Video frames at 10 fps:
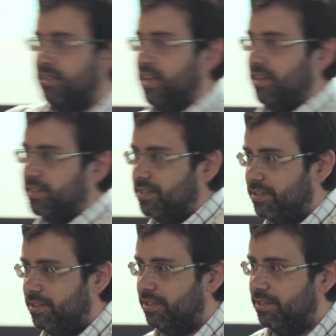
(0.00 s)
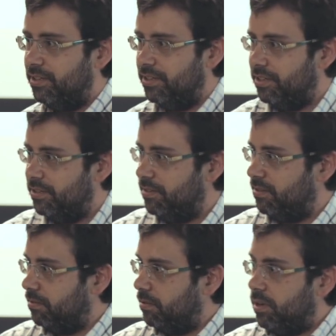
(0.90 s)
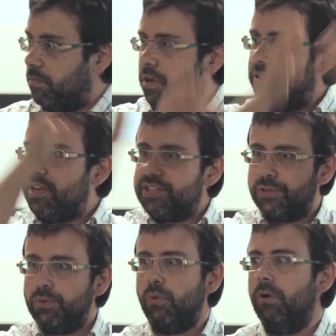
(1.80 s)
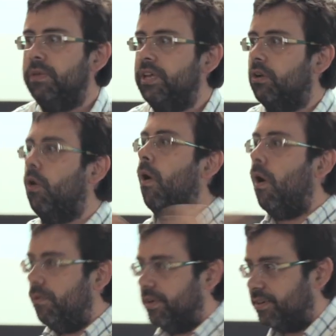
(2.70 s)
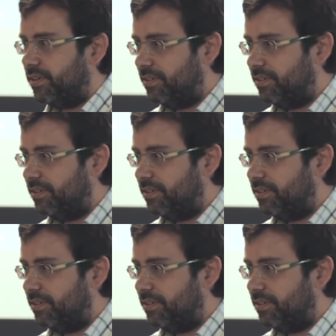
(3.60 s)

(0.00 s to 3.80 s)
this. Come on, the institute will be co-owner.